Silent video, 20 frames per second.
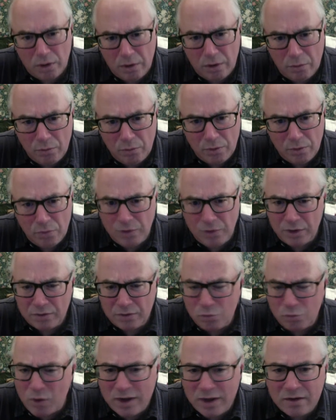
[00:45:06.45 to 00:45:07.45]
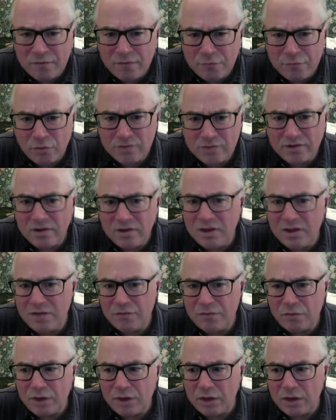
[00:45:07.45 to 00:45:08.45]
we're waiting for
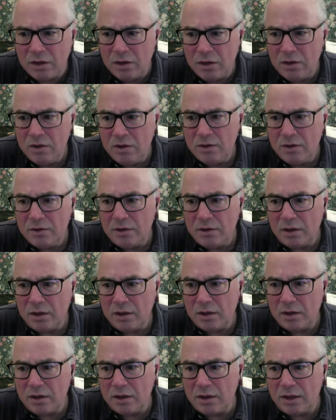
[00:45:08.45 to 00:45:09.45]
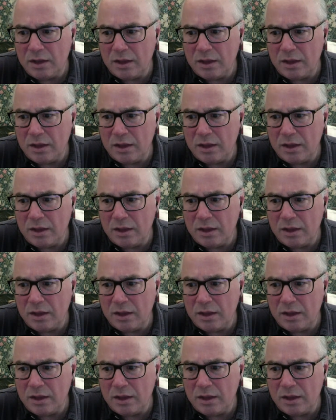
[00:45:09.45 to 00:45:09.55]
delivery," uh,